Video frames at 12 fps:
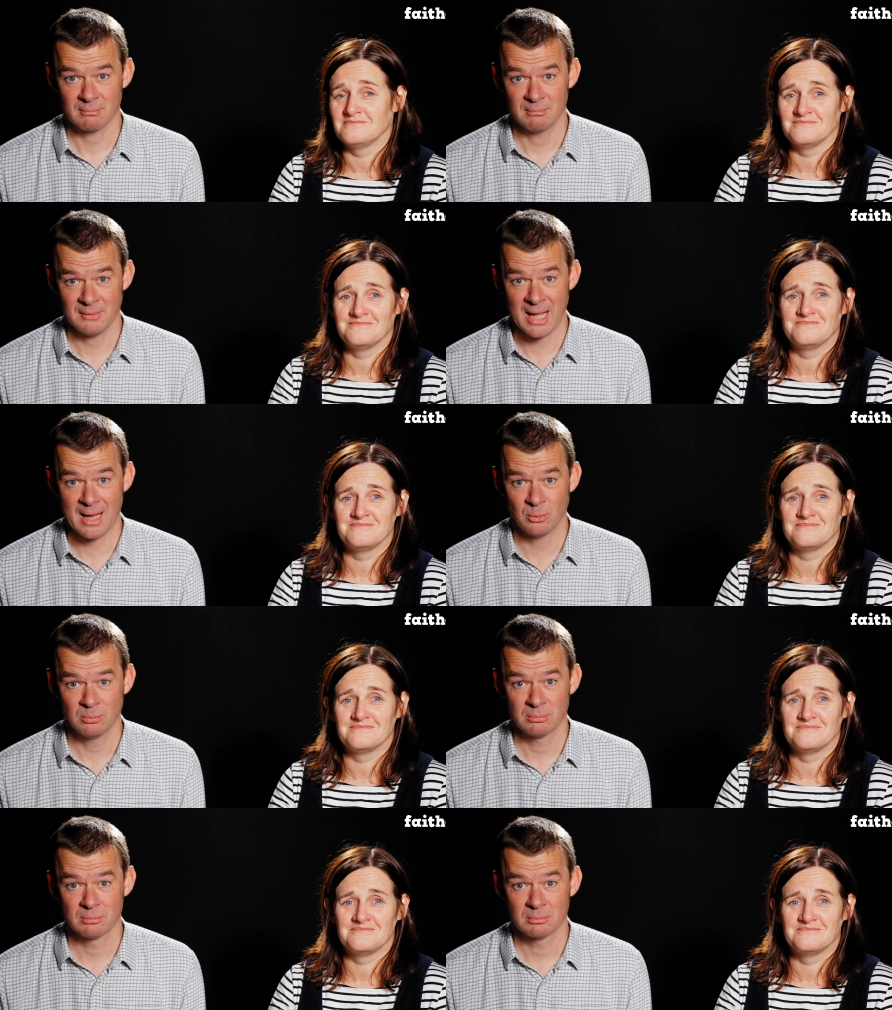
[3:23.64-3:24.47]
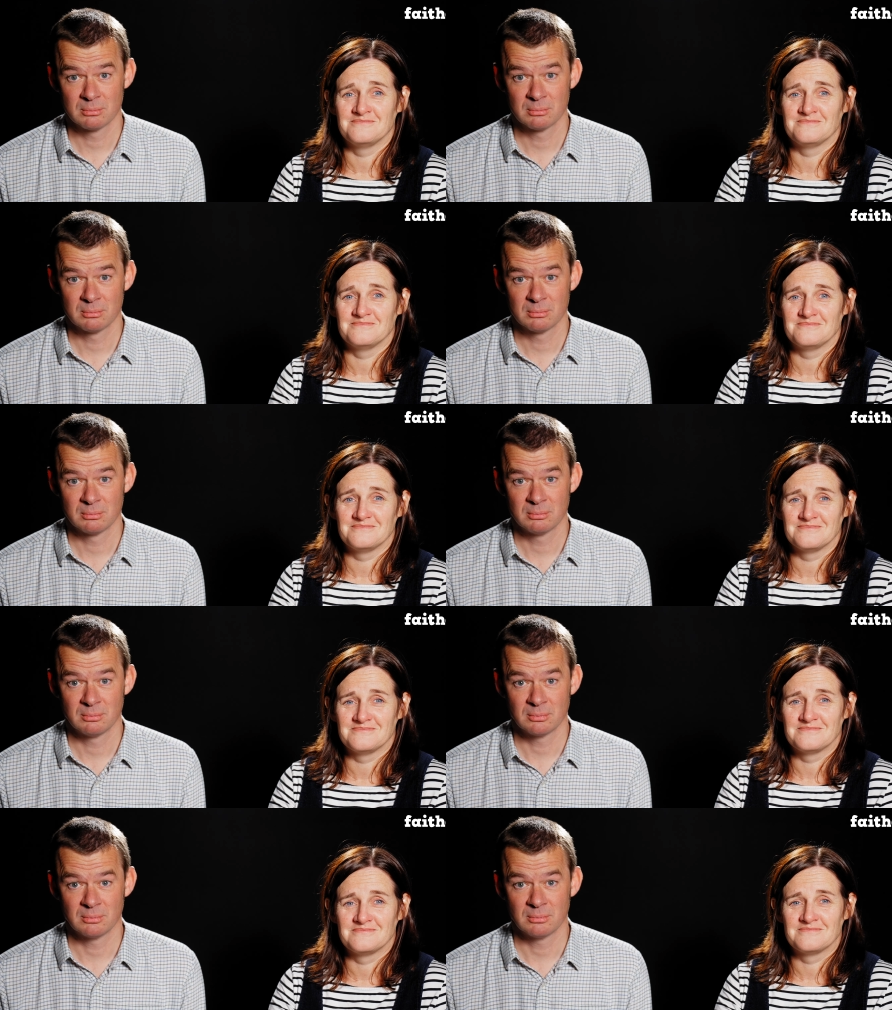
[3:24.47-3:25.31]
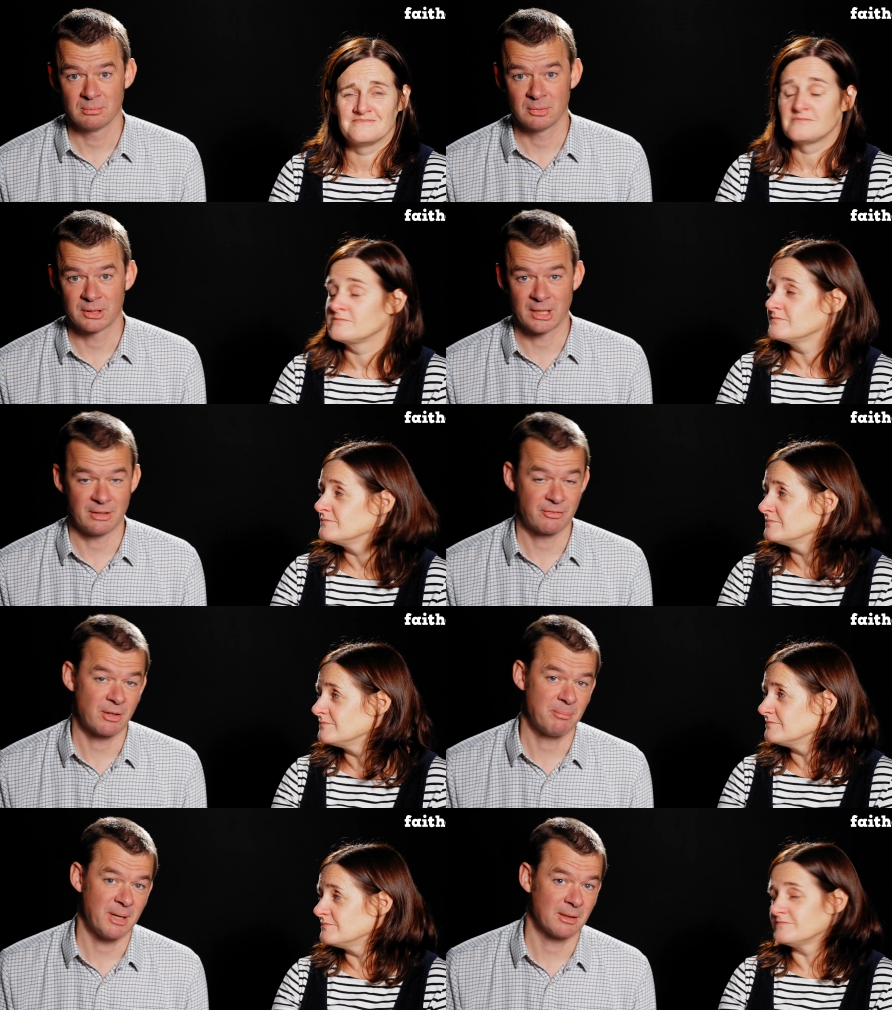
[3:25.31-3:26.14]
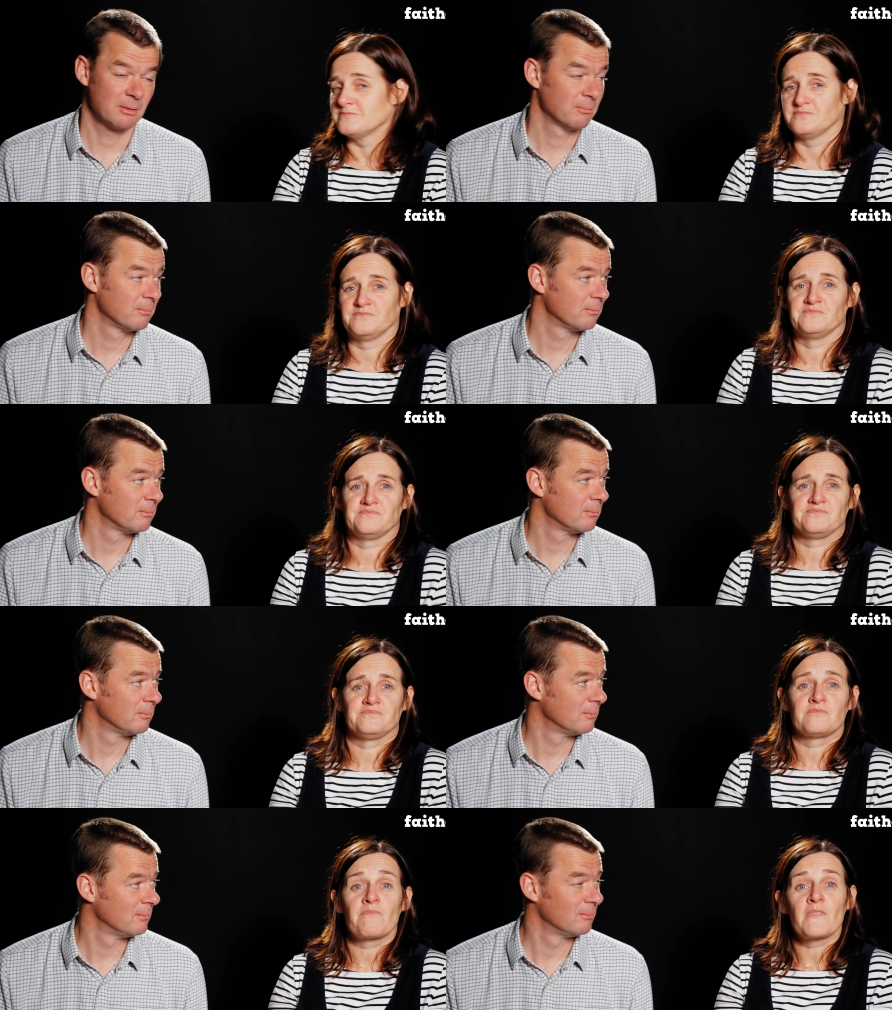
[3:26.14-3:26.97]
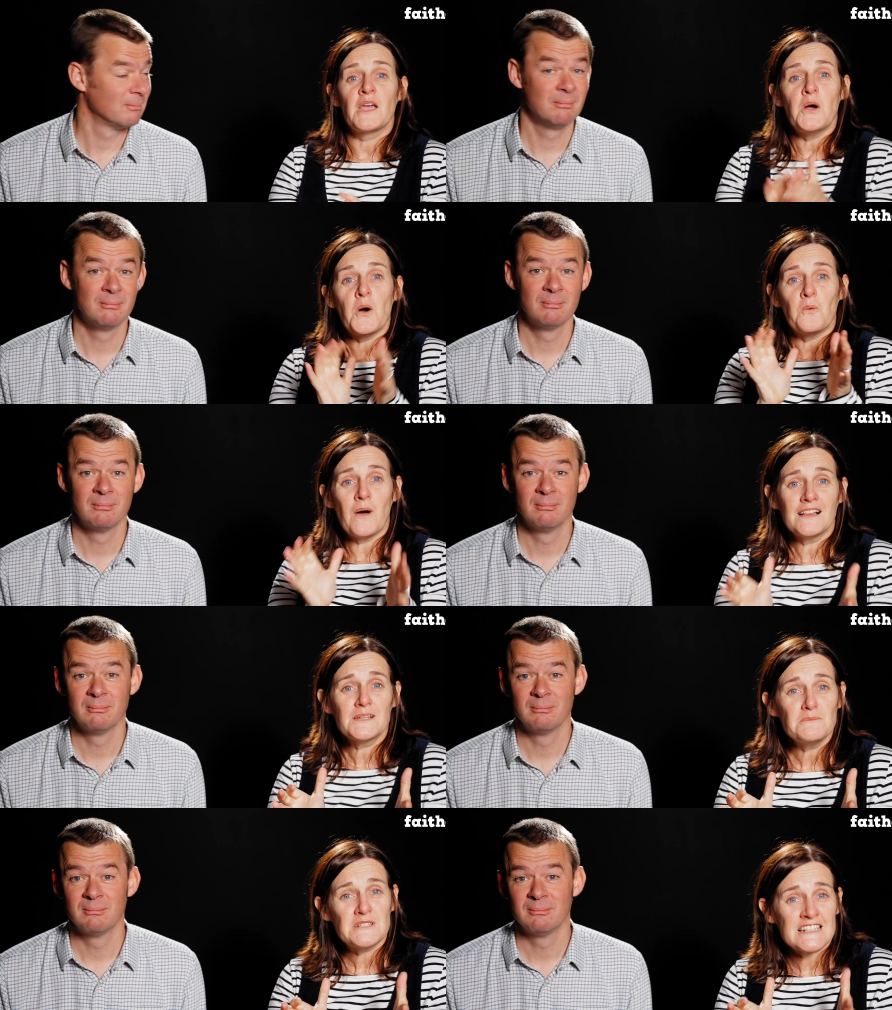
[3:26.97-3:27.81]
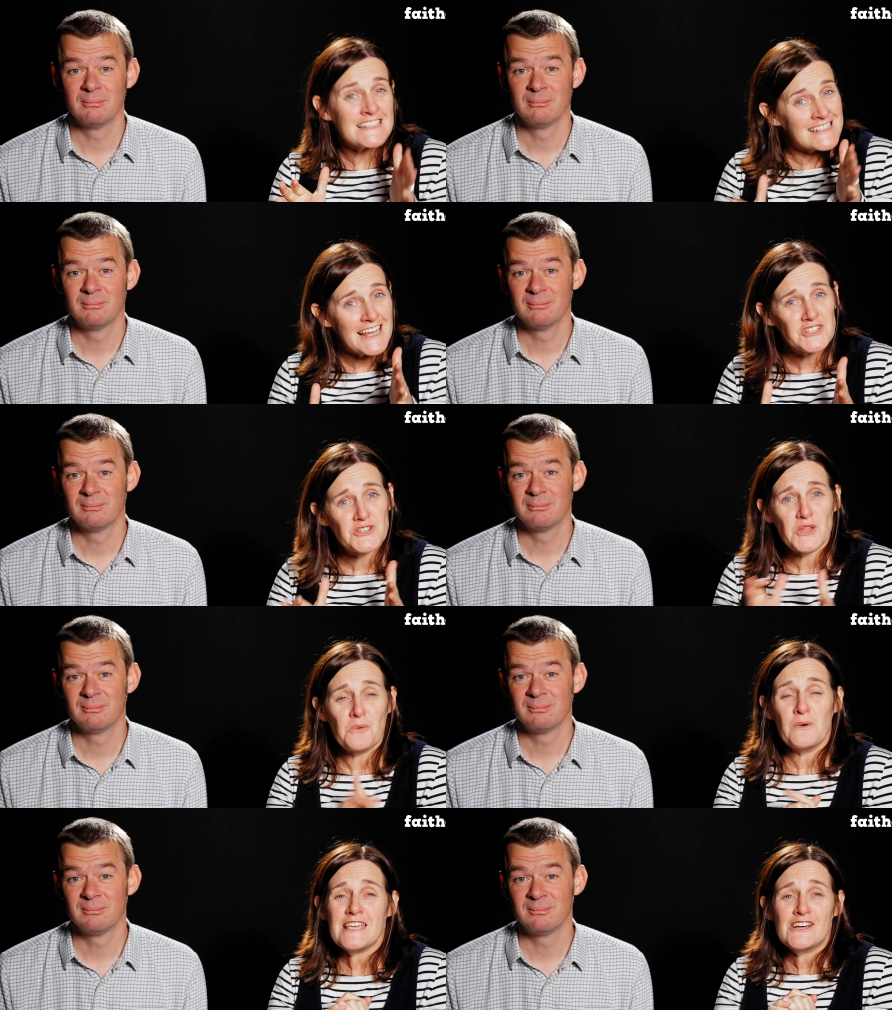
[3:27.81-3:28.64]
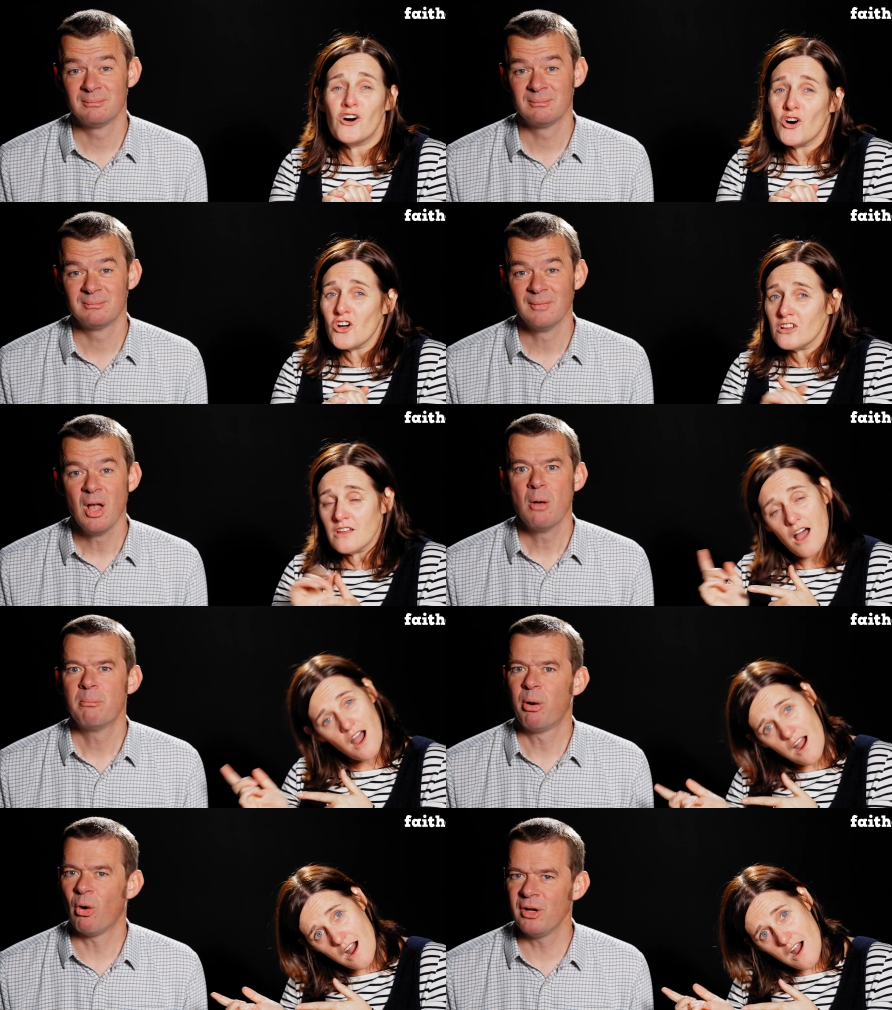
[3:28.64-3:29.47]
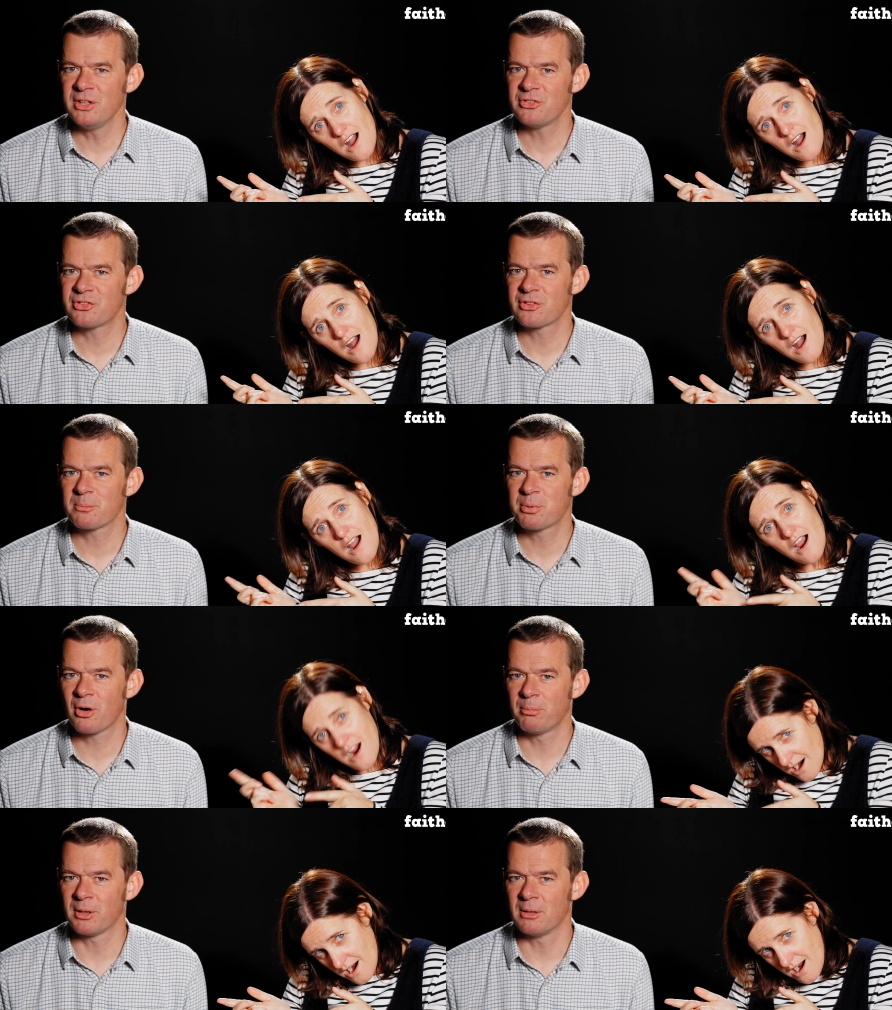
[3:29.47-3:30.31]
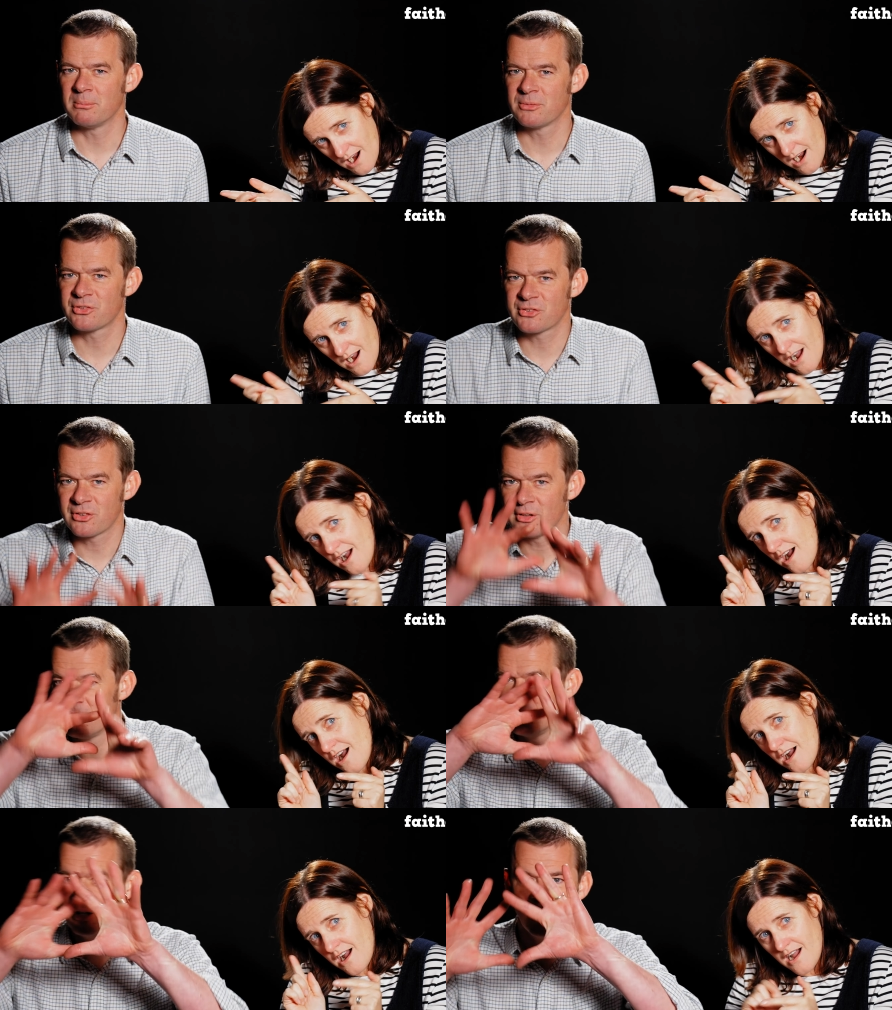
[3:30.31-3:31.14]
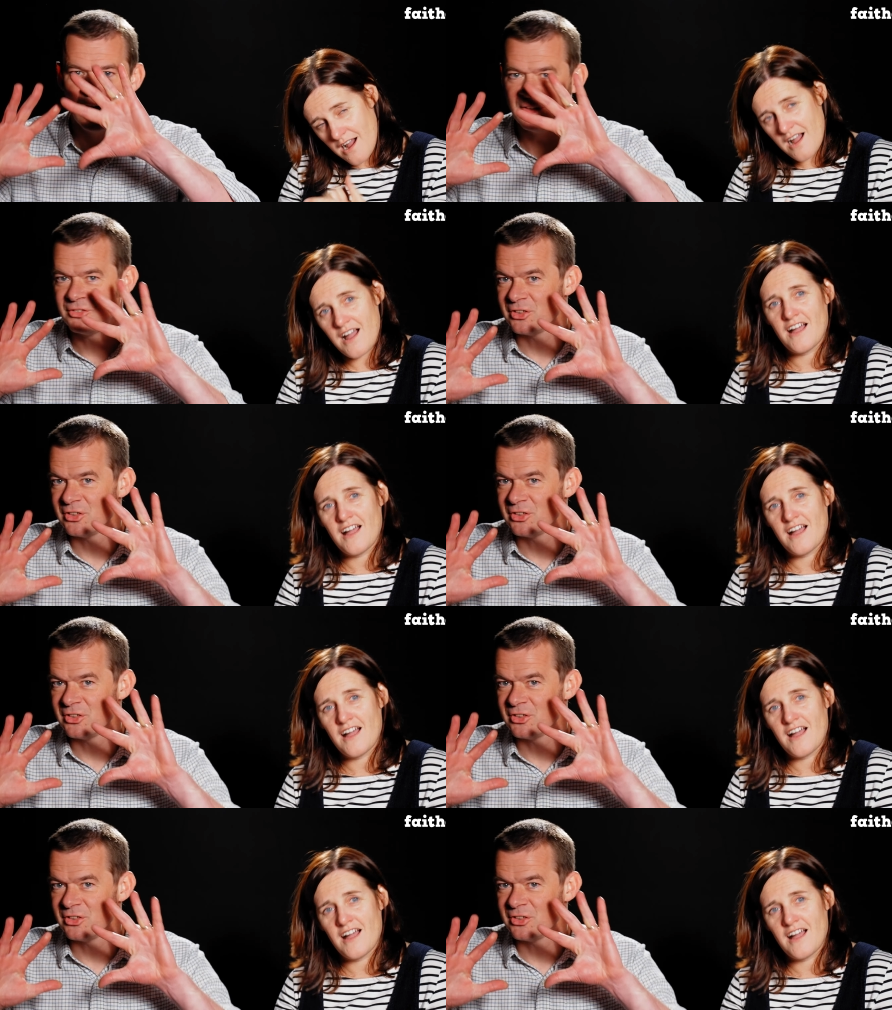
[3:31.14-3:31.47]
Speaker 1: Now. Okay, they've come back.
Speaker 2: Welcome to the section that we call
Speaker 1: Points, Problems and